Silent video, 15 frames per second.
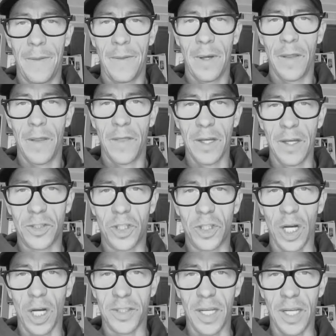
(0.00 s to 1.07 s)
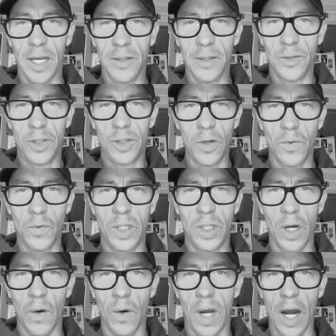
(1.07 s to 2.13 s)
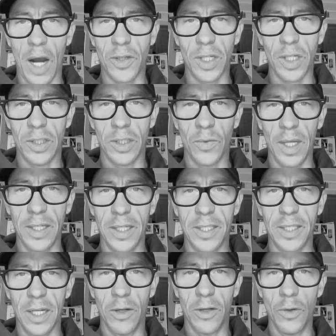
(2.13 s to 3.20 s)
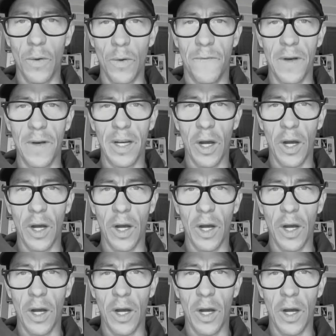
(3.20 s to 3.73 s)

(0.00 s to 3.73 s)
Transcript: This Justin Shoes Geocaching is releasing a new video,